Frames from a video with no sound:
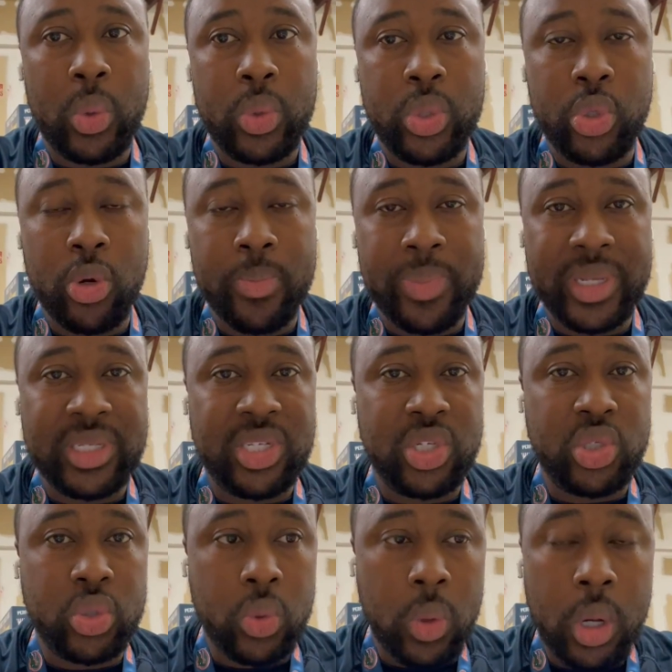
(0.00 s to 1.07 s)
your
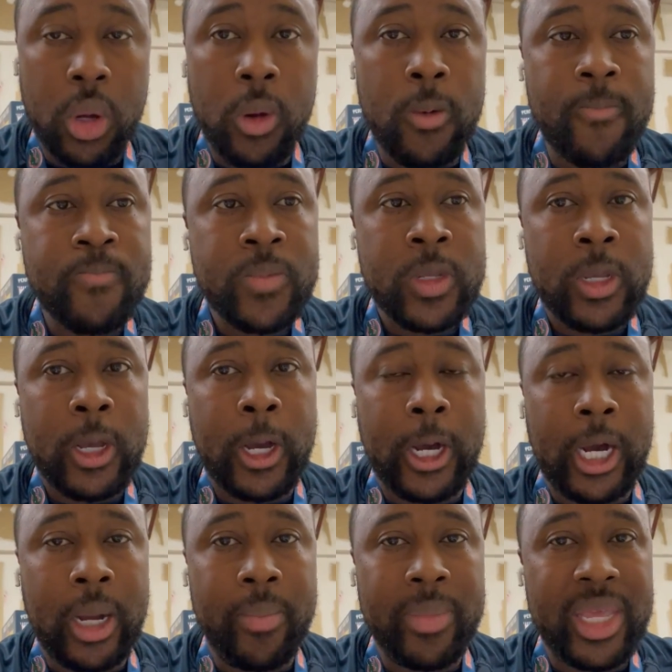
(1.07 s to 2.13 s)
business grow
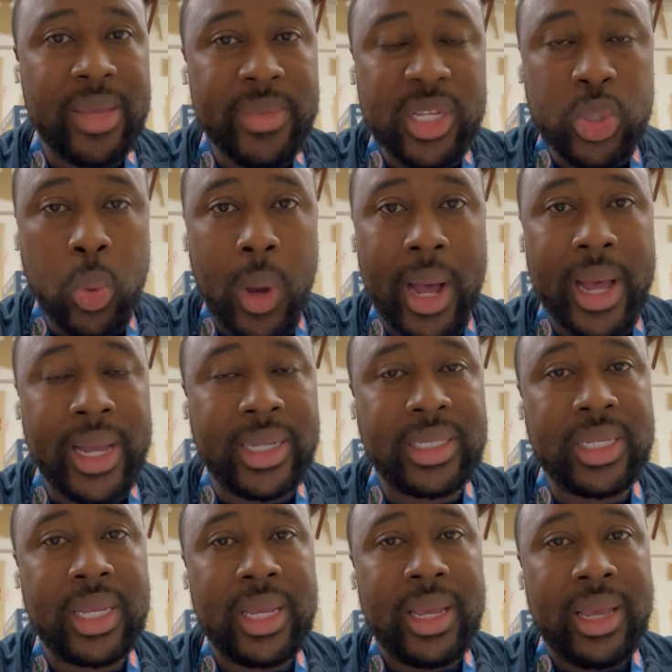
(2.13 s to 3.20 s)
image
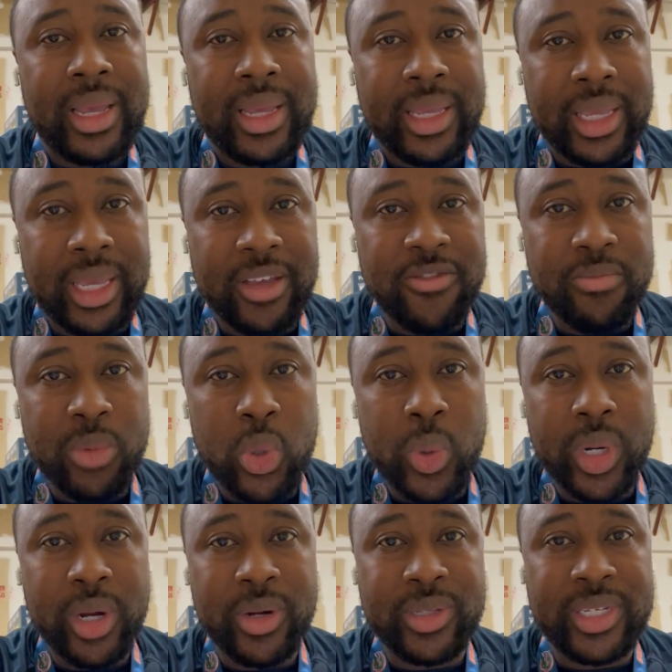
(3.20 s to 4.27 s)
wise, give
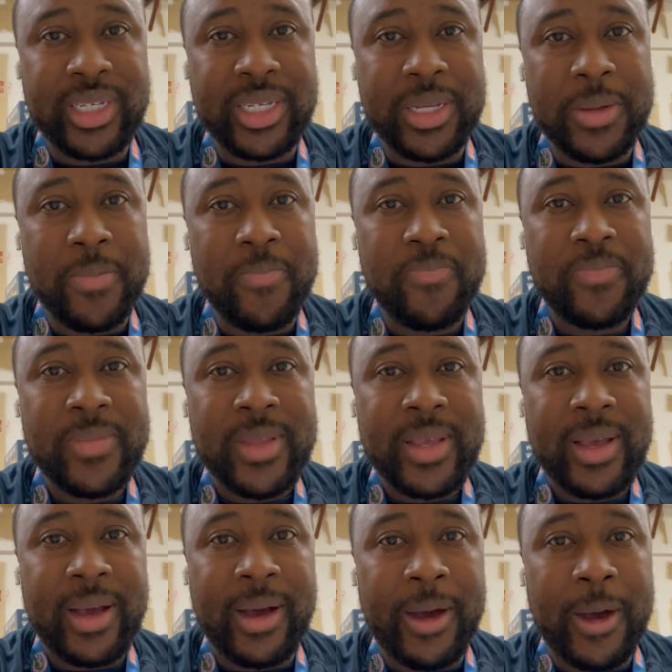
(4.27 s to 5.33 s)
Moo and her team
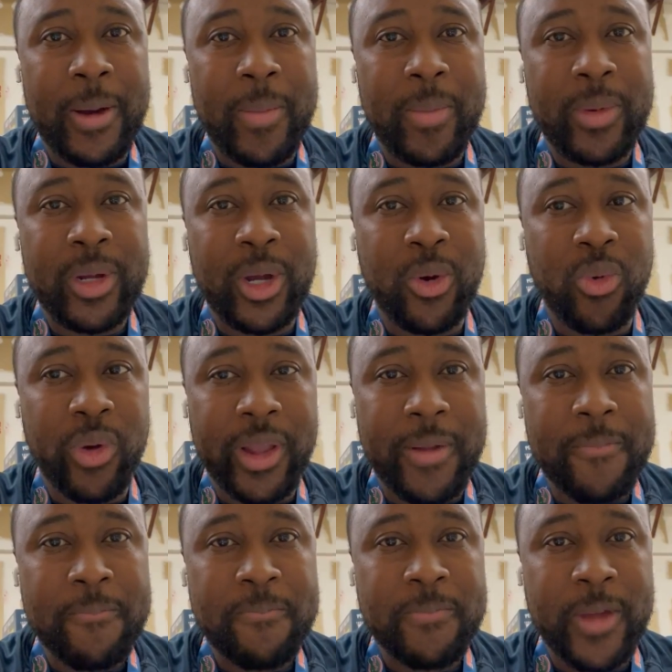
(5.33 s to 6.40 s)
a
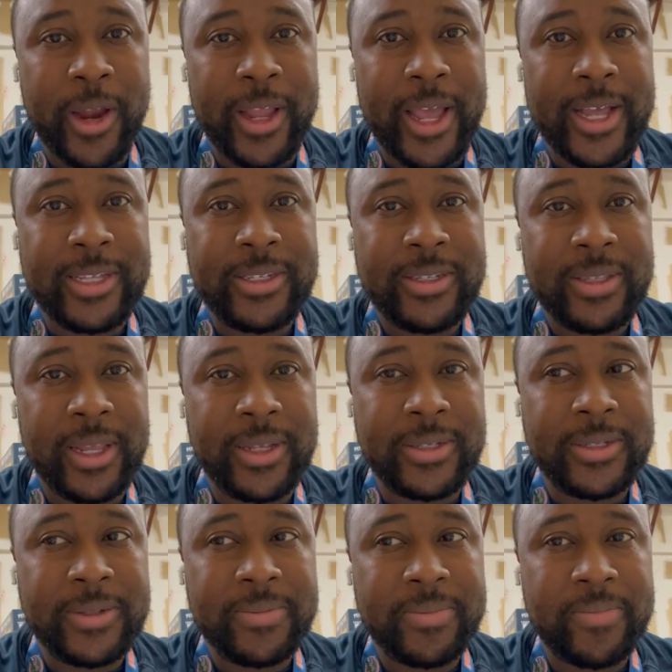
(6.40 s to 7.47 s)
ring. All right, guys,
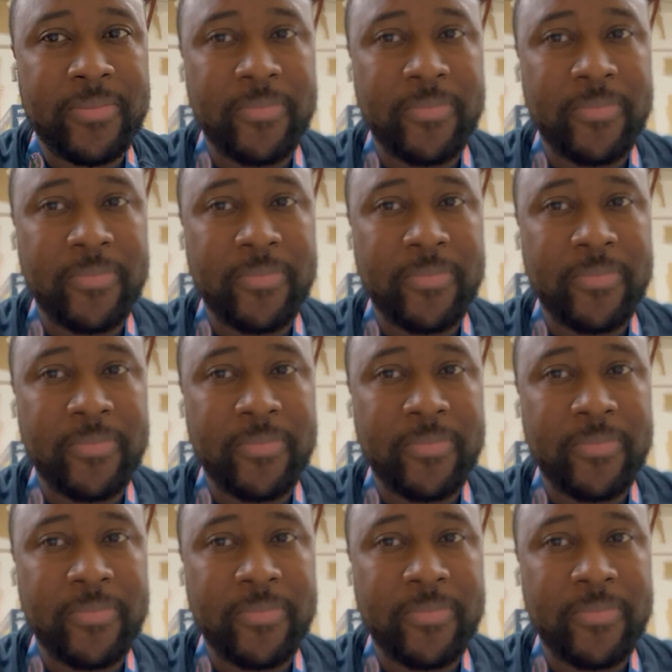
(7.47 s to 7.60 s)
thanks.